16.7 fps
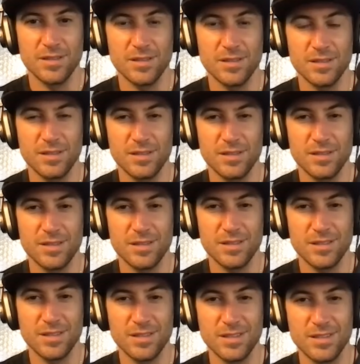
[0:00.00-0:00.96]

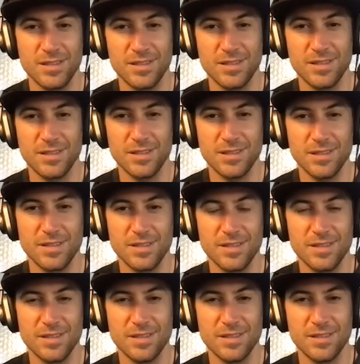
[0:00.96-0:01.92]

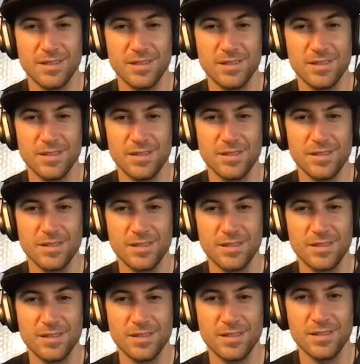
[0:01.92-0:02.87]

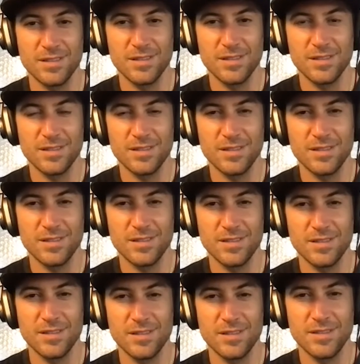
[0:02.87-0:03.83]

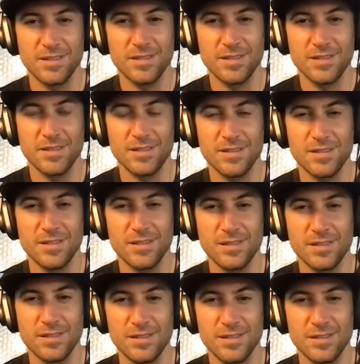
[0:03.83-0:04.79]

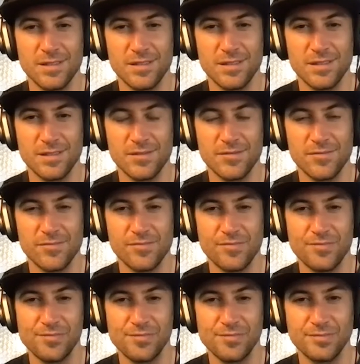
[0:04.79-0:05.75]

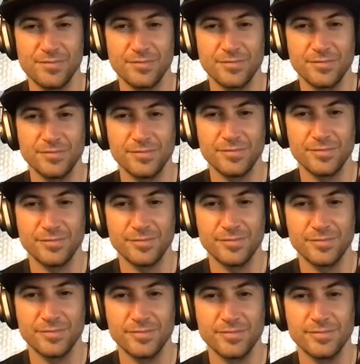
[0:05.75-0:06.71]

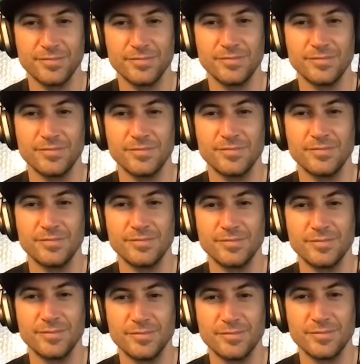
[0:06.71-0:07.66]

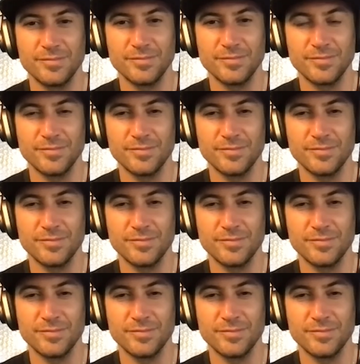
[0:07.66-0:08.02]
(silent)